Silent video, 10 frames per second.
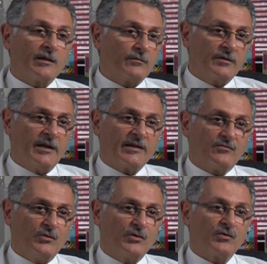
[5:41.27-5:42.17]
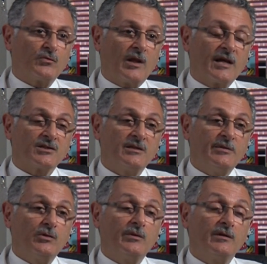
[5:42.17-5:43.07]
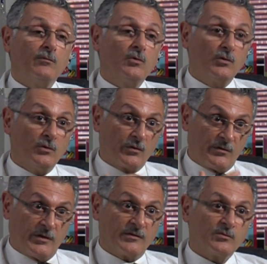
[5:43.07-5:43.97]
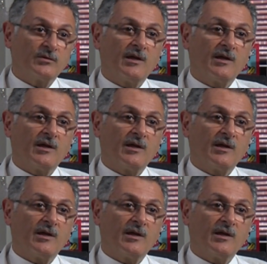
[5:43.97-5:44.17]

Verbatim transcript: that over the next few years we'll actually be doing more things with